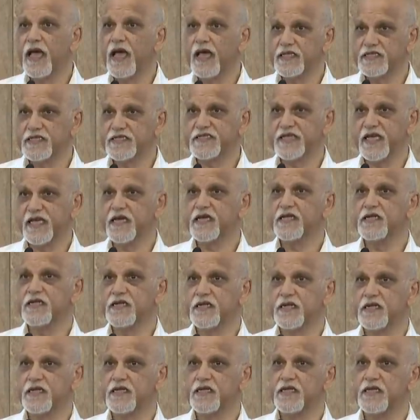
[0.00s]
And
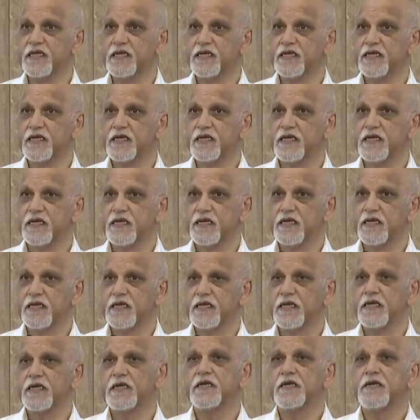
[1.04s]
secondly,
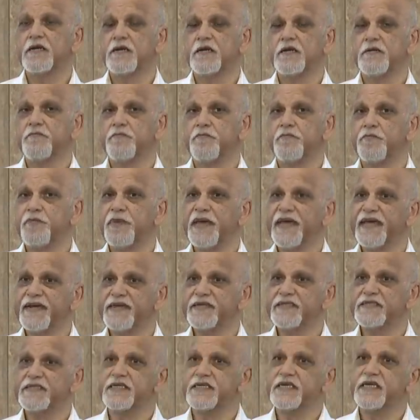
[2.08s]

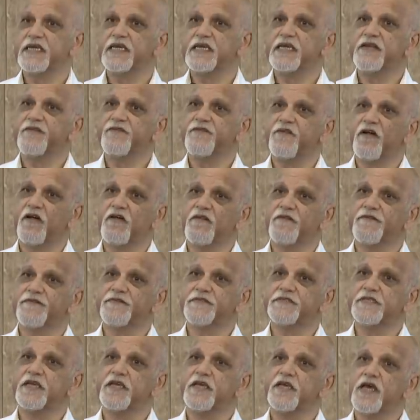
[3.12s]
parenting
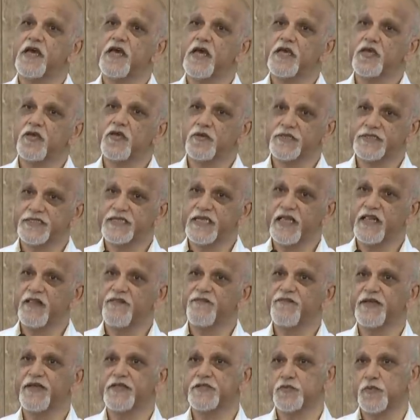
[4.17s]
involves
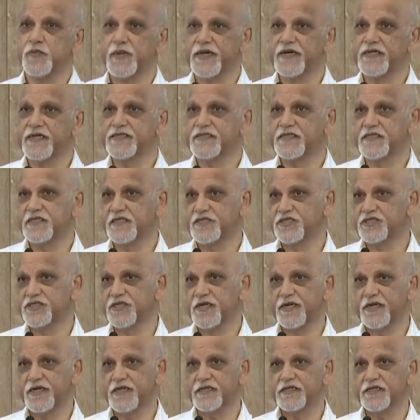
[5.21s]
yourself as well as the
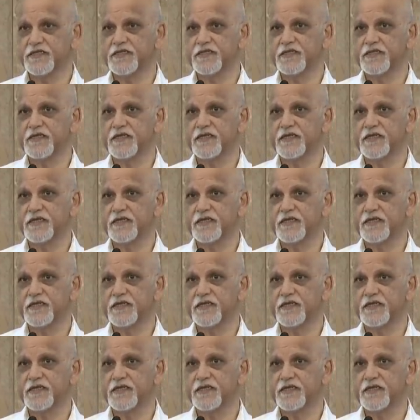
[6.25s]
child.